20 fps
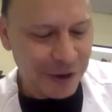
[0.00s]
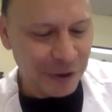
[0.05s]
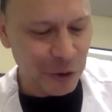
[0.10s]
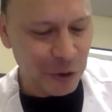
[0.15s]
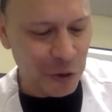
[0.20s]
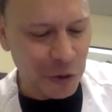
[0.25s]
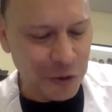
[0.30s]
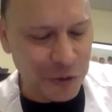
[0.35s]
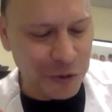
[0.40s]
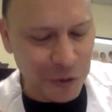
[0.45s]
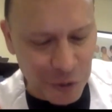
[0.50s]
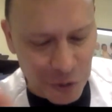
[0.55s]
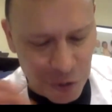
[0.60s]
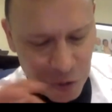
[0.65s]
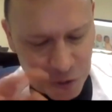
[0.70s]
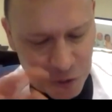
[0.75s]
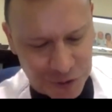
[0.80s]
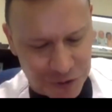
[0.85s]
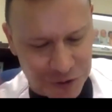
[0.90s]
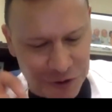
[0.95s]
good
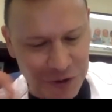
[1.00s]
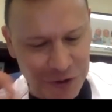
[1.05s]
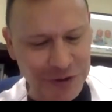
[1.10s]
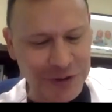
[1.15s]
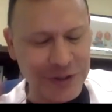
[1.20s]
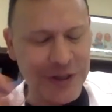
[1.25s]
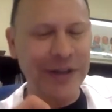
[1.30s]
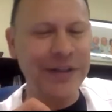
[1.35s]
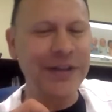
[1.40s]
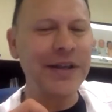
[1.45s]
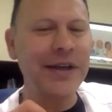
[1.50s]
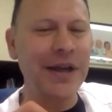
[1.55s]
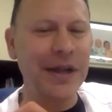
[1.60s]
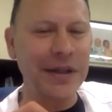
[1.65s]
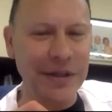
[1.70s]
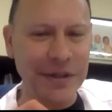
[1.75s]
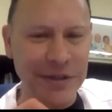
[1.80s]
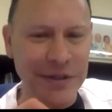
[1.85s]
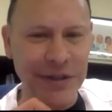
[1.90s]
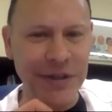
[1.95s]
technical
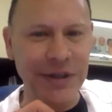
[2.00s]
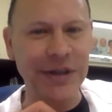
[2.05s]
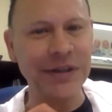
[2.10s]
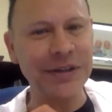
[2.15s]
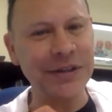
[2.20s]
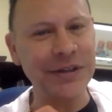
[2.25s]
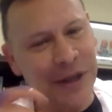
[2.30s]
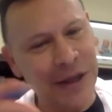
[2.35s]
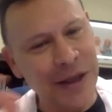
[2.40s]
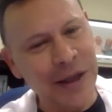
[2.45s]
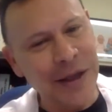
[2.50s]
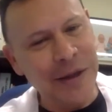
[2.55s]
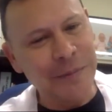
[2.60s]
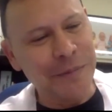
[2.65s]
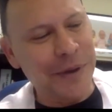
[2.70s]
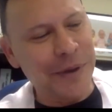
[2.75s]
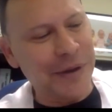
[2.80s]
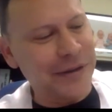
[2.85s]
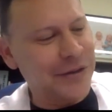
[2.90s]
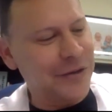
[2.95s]
details.
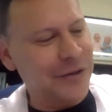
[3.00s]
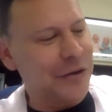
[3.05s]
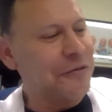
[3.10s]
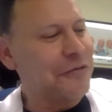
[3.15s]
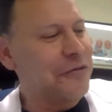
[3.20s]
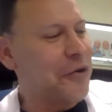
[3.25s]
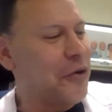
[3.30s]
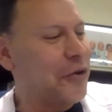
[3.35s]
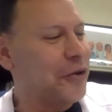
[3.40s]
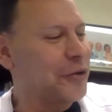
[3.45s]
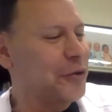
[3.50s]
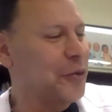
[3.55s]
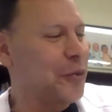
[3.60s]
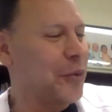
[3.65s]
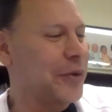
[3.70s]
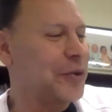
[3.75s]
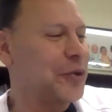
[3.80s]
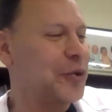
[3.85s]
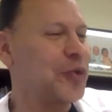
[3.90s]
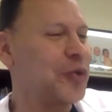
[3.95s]
But of course,
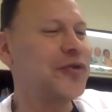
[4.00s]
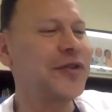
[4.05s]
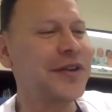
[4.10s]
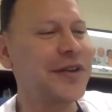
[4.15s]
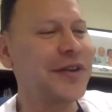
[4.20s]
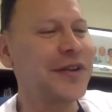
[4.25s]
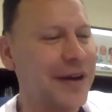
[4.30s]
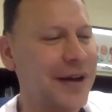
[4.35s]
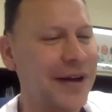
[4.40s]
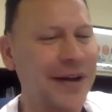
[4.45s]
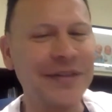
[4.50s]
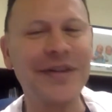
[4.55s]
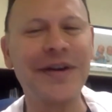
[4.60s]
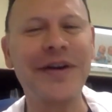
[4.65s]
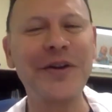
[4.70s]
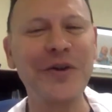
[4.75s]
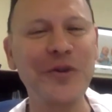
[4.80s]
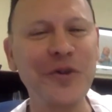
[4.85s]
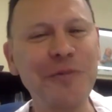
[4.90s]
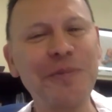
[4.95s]
when you see
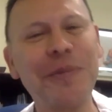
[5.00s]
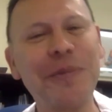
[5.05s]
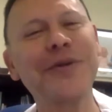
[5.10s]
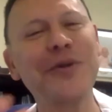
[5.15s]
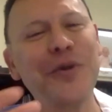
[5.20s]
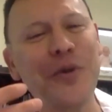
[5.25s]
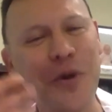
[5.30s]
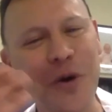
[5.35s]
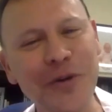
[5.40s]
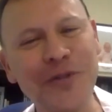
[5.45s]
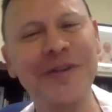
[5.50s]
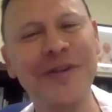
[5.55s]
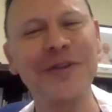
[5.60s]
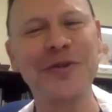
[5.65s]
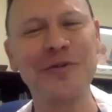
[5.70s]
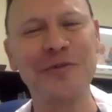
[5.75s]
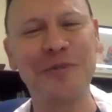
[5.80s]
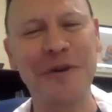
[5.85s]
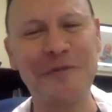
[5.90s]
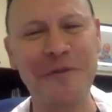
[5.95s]
Dariusz Patkowski
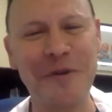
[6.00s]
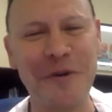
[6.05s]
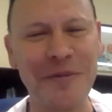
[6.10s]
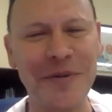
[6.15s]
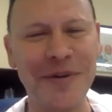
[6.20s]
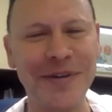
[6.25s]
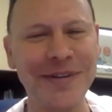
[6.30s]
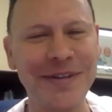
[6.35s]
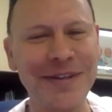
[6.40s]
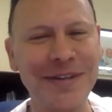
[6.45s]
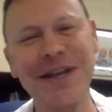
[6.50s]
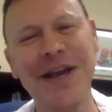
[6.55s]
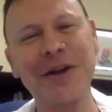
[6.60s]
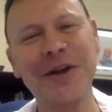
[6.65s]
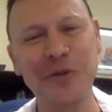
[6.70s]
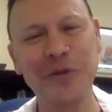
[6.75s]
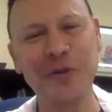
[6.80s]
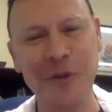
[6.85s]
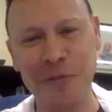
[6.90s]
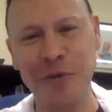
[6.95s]
to perform on this
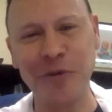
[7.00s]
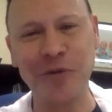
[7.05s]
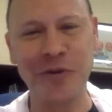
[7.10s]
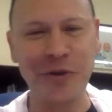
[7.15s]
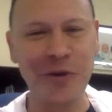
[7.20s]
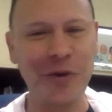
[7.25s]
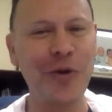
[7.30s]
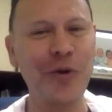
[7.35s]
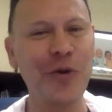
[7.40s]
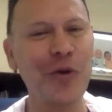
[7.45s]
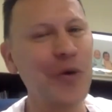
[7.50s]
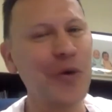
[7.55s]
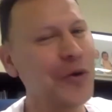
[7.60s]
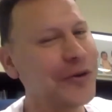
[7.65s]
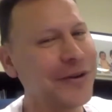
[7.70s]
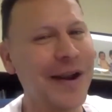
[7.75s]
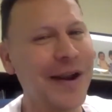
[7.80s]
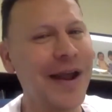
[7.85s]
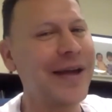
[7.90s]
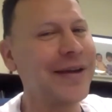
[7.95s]
kind of the procedure,
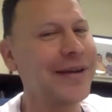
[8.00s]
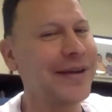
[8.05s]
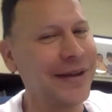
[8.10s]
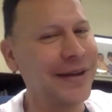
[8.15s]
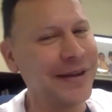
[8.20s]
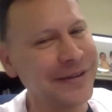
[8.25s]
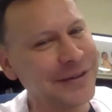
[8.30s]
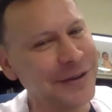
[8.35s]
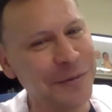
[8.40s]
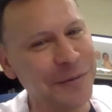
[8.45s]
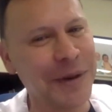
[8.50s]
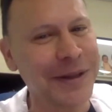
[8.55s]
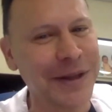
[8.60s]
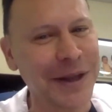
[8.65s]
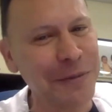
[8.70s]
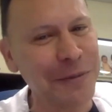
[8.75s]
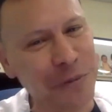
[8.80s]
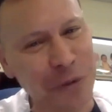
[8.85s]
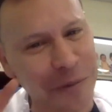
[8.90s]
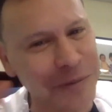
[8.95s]
look like easy, but
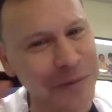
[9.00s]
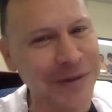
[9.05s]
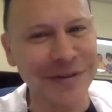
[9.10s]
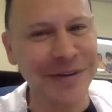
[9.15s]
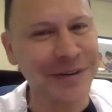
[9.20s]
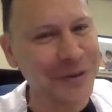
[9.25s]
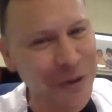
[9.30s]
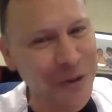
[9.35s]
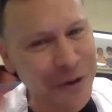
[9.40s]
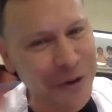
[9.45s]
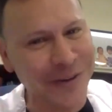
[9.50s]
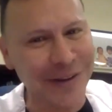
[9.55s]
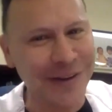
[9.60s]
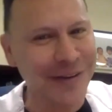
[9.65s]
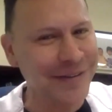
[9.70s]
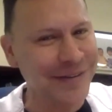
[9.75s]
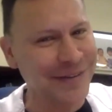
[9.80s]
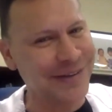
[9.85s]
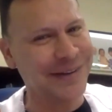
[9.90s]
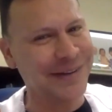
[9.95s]
I promise it's not
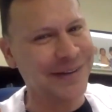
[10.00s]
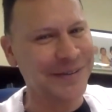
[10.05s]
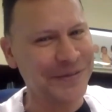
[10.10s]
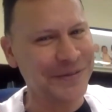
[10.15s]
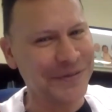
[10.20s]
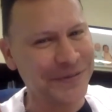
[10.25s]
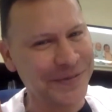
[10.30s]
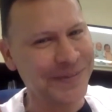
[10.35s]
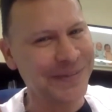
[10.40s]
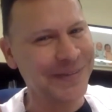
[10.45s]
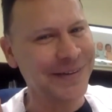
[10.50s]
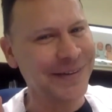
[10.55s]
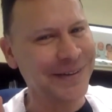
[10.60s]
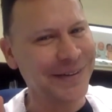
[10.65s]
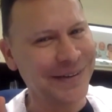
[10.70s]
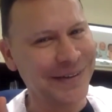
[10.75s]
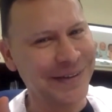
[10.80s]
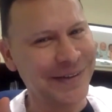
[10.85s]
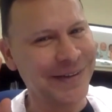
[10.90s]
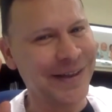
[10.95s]
easy.
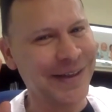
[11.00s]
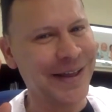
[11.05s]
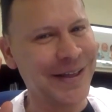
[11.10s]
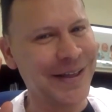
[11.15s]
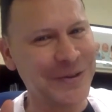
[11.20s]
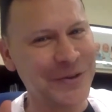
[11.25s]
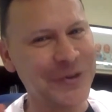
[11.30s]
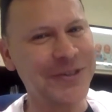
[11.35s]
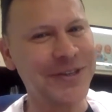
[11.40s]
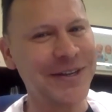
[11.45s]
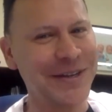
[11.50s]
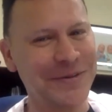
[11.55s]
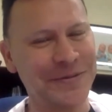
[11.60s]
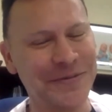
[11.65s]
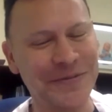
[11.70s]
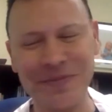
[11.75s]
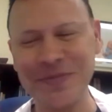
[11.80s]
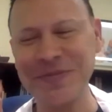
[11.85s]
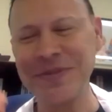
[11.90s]
But you see.